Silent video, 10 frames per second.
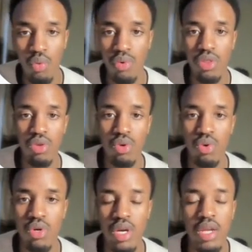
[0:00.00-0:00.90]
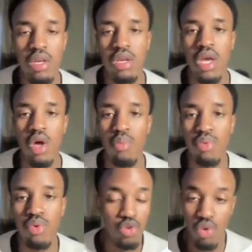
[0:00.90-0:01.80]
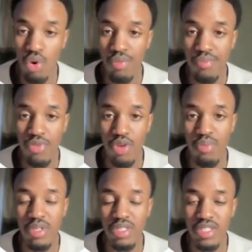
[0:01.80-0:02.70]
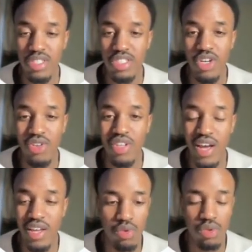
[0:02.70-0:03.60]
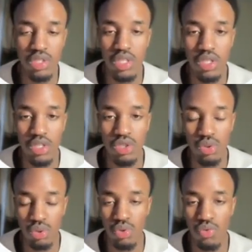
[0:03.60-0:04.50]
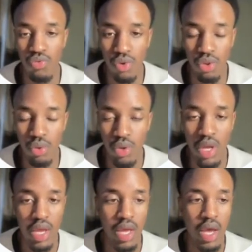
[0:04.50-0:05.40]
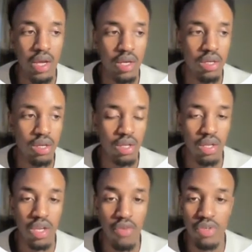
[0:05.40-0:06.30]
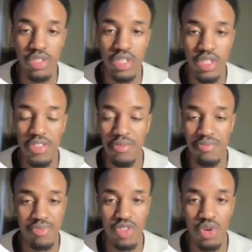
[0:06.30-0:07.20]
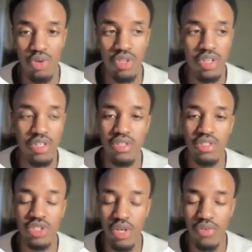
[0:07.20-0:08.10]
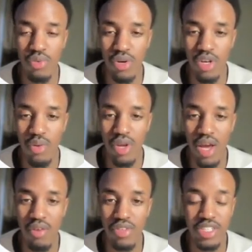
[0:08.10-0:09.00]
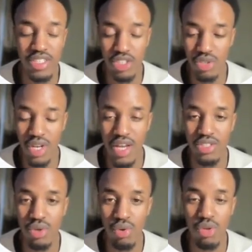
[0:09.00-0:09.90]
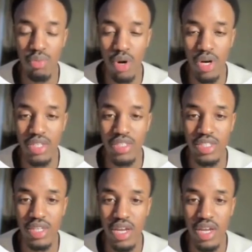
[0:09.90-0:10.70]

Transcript: with you and help you grow your business online using the social funnel and leveraging the software that we have that centralize all the marketing